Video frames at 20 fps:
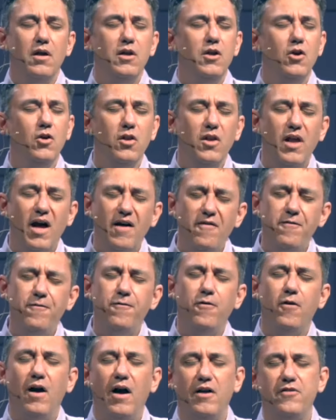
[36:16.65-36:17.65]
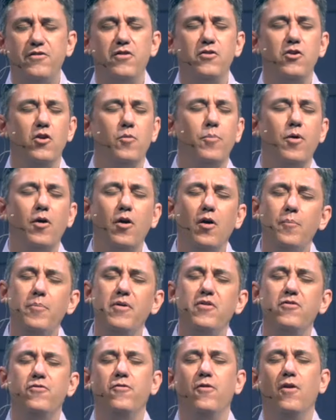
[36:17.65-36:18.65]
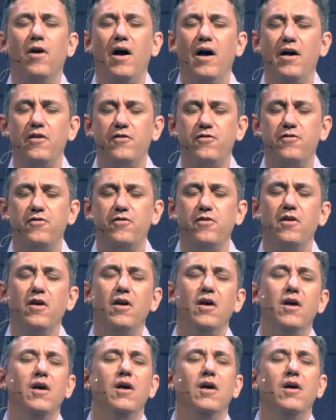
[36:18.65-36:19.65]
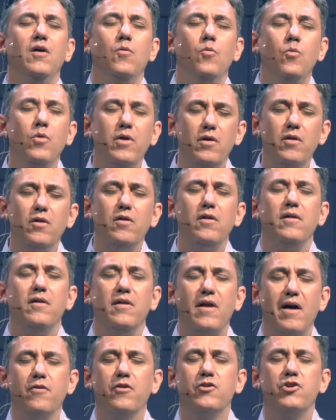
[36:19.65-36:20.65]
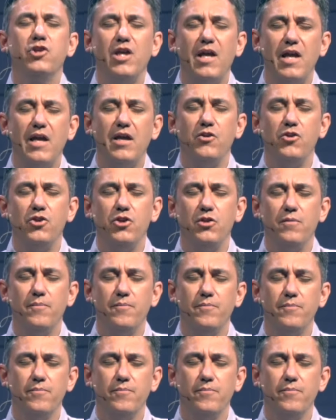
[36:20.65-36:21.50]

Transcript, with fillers: your love for us and your purpose for us will never change.